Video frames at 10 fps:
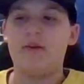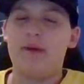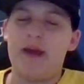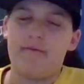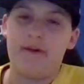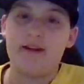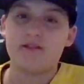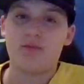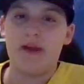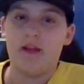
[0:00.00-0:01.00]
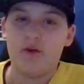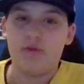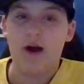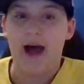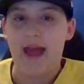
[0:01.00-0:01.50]
We had Venezuela, who
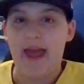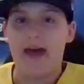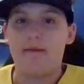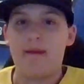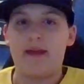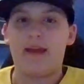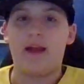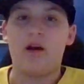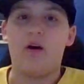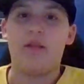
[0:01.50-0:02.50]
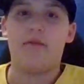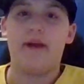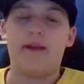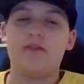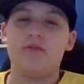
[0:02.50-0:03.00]
I had making it all the
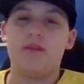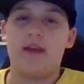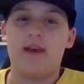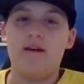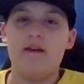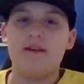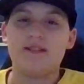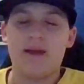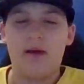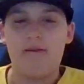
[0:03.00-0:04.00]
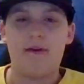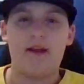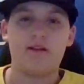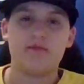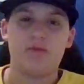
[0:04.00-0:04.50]
way to the
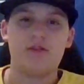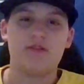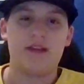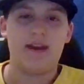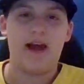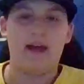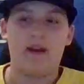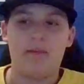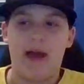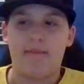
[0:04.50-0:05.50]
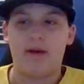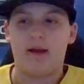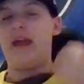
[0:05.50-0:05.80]
semifinals, which did not end up happening.